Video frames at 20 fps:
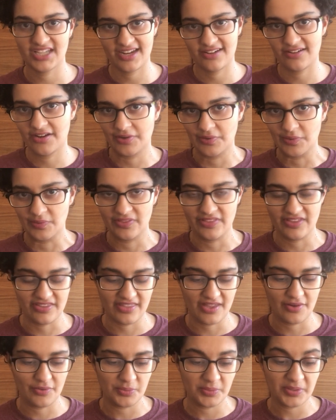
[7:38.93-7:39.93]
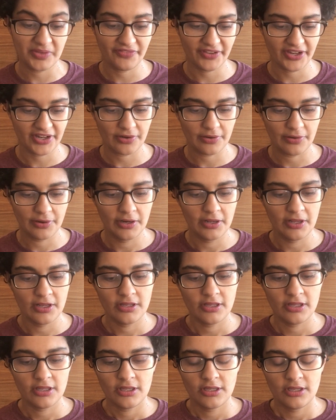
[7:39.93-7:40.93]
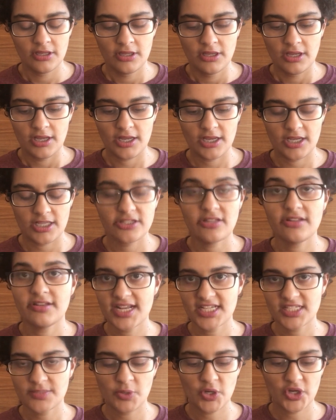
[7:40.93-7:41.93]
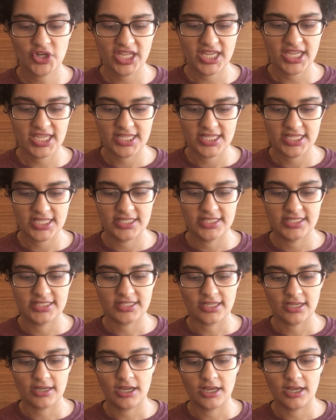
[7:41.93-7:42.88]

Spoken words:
I don't think that would be fair. So the next book is